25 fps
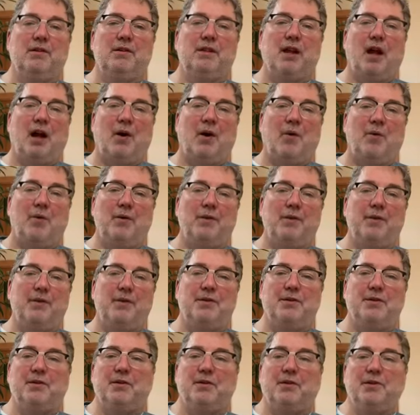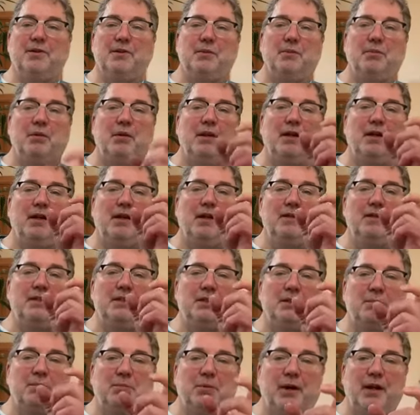Down with your shoulder blades.
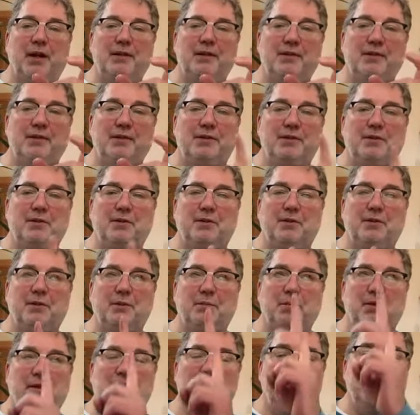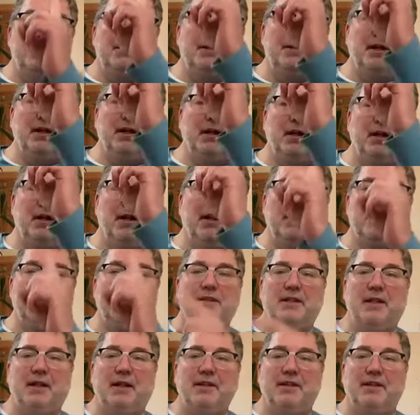Spread your shoulder blades.
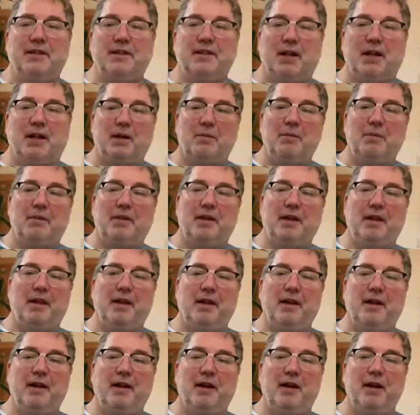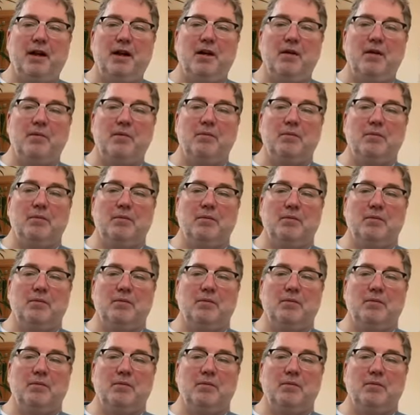Extend the top of the head up.